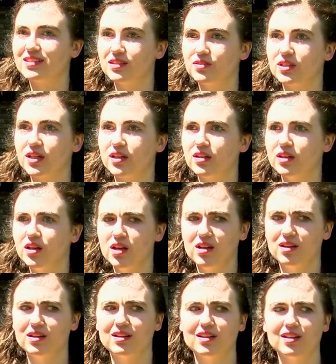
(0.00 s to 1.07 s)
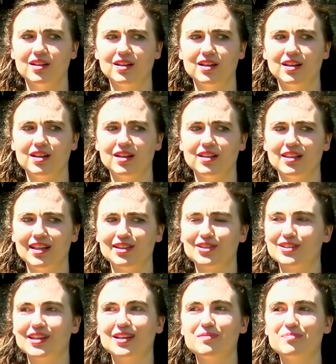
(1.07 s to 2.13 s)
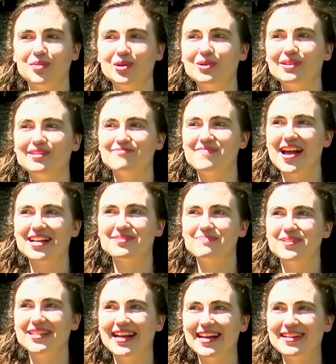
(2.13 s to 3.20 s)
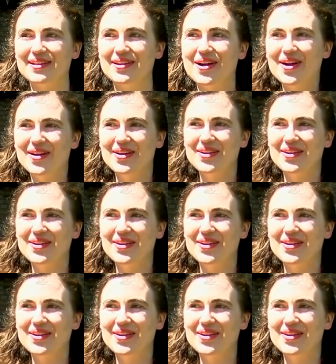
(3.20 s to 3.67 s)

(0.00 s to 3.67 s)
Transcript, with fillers: And I was like, that looks like a bowl of mashed potatoes.